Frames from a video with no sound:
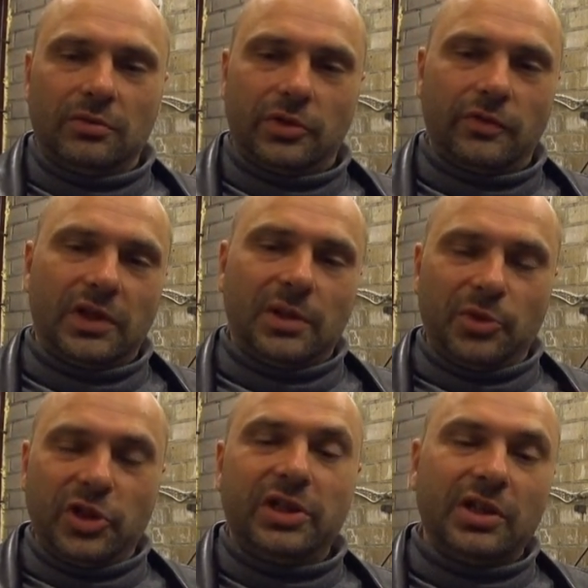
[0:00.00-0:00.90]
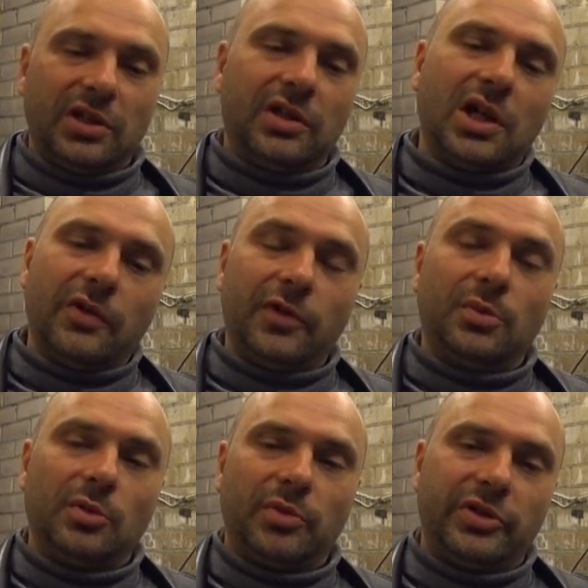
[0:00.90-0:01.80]
So when I'm sitting in a
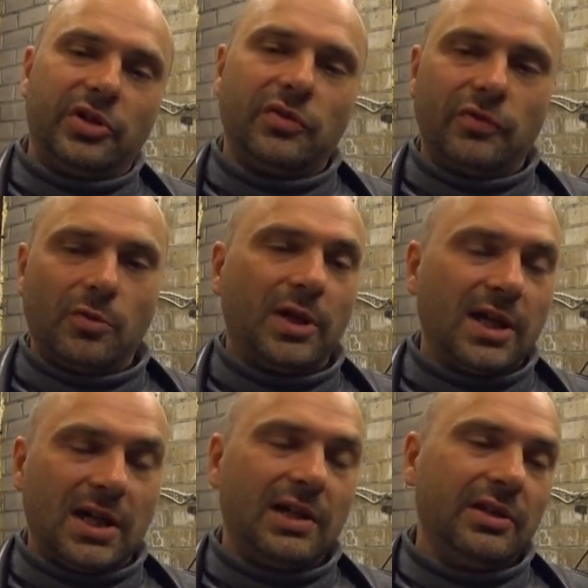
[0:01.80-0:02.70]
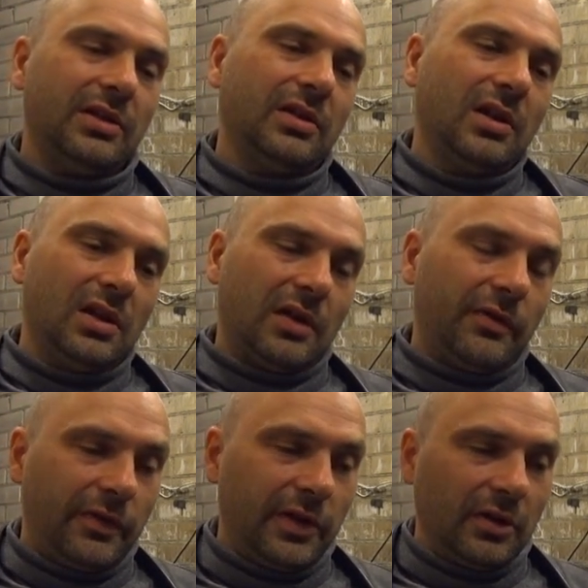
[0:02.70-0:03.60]
comfortable position for my ass, I
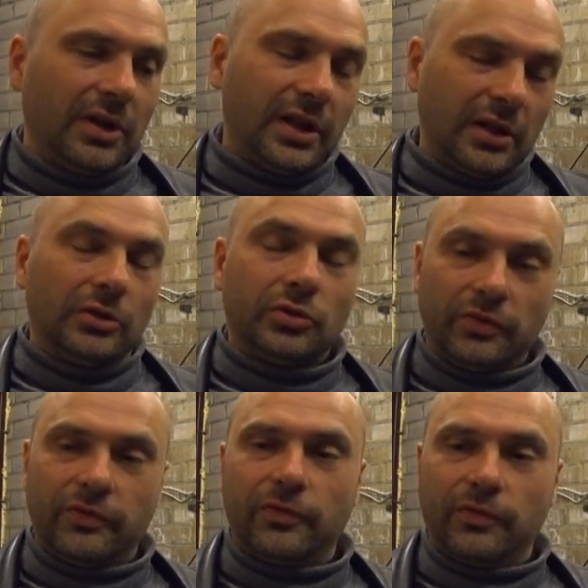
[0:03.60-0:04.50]
feel like a lot of,